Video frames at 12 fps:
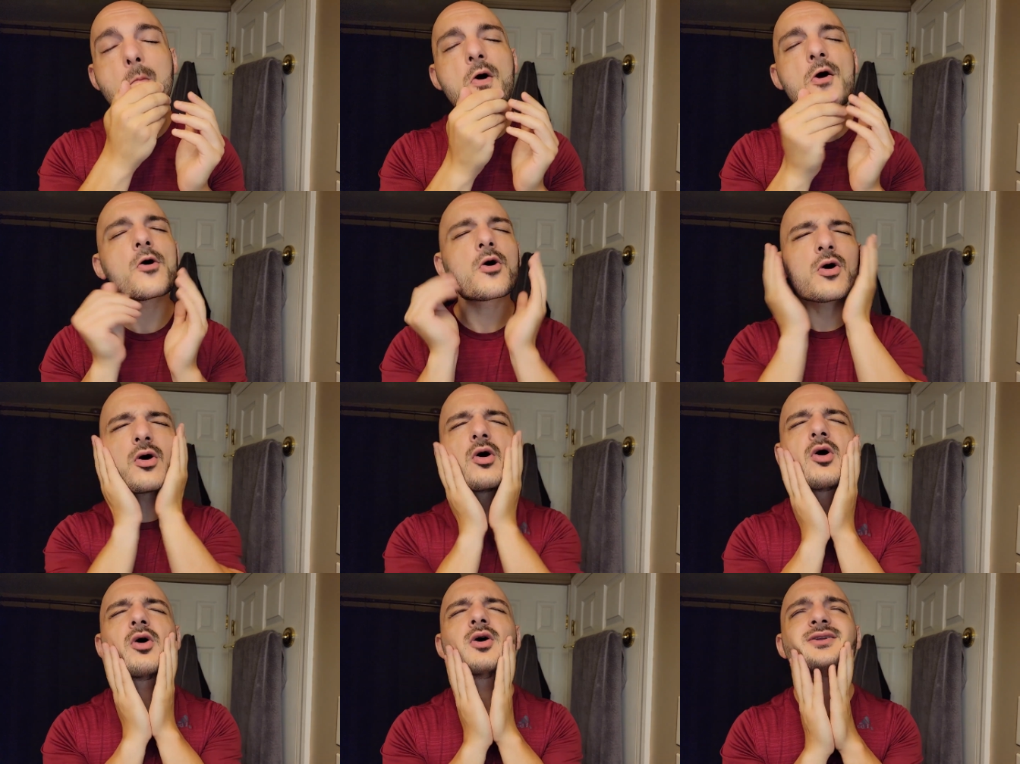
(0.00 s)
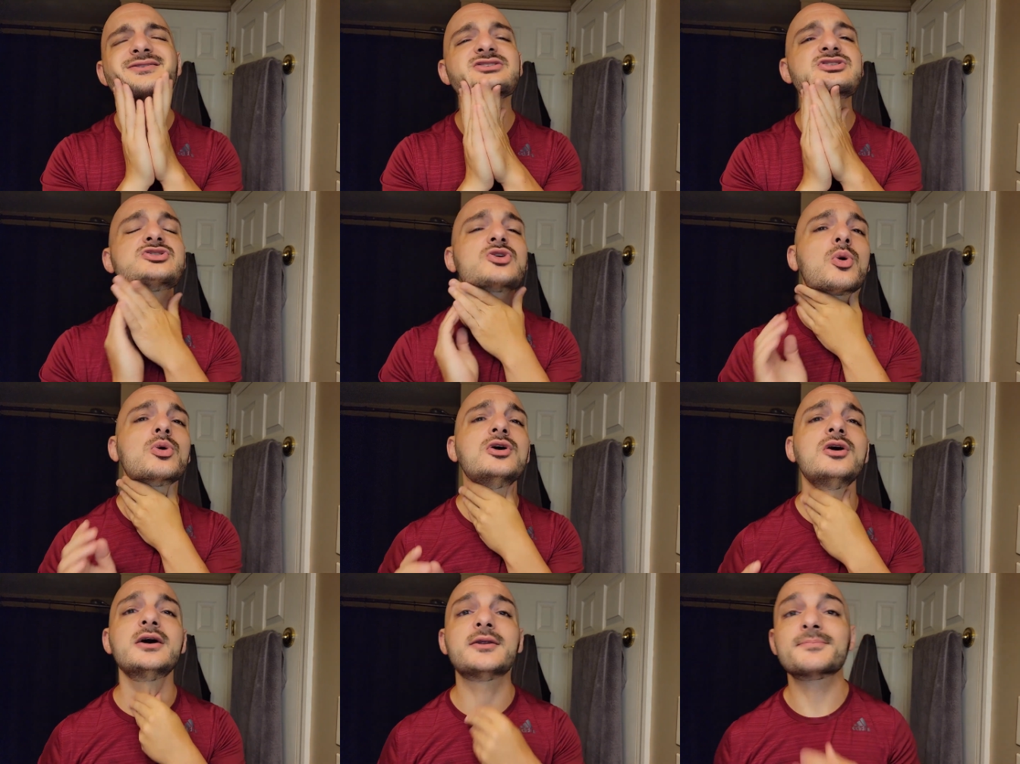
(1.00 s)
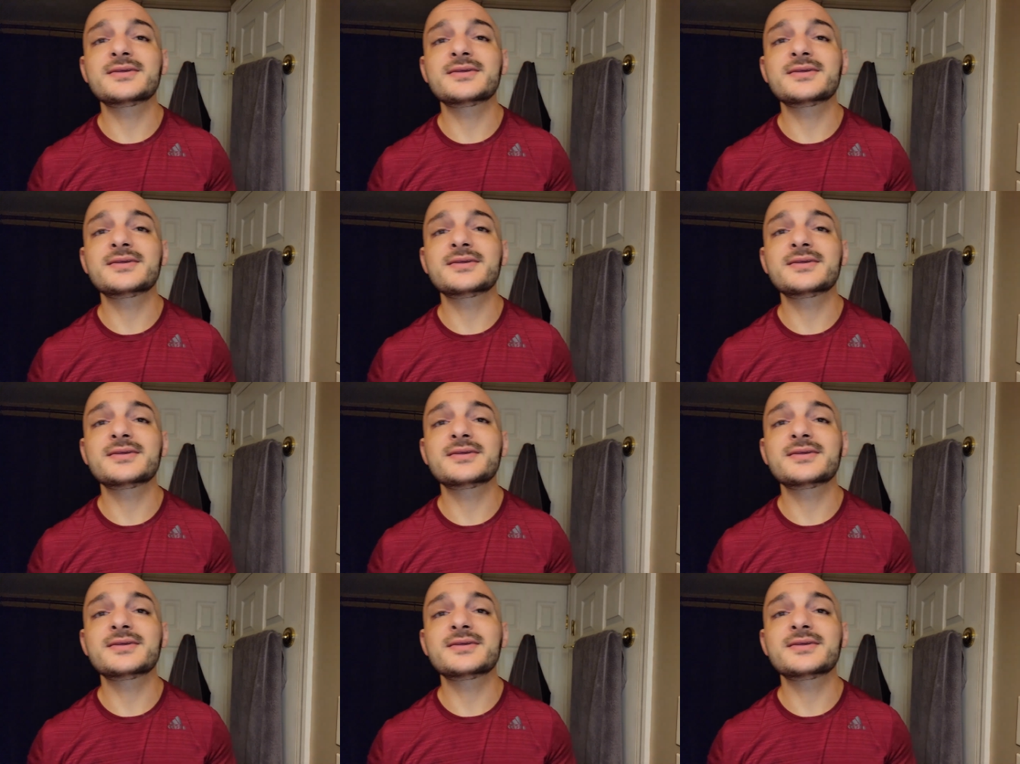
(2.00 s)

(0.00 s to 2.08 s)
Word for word: Oh, it's so good.